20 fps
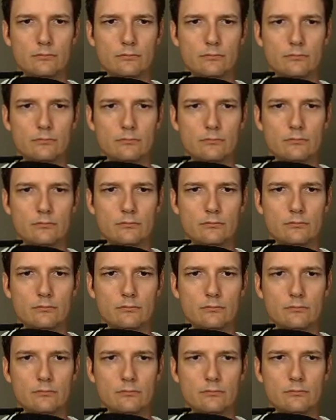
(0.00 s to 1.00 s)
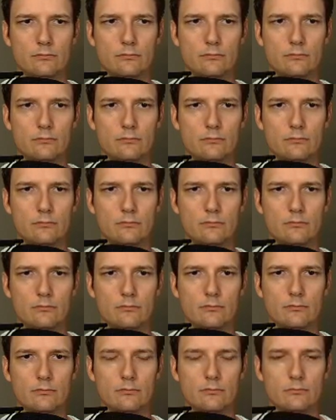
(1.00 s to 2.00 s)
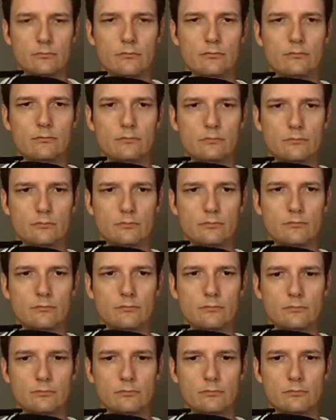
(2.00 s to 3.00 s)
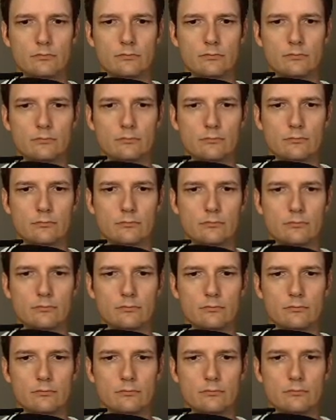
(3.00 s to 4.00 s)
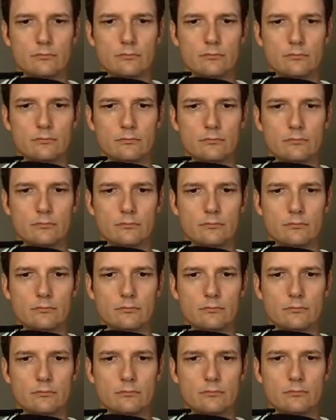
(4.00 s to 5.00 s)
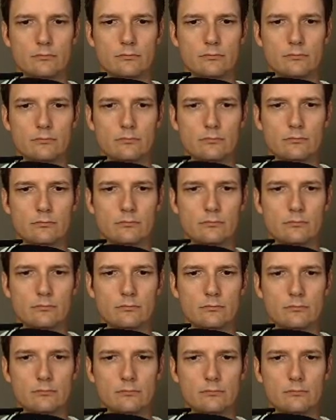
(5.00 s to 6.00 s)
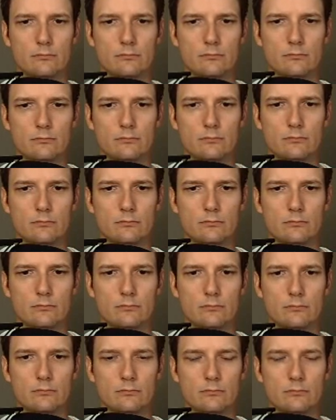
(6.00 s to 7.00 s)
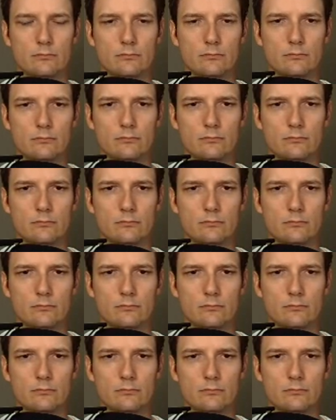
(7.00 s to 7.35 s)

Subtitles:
The person shown says nothing.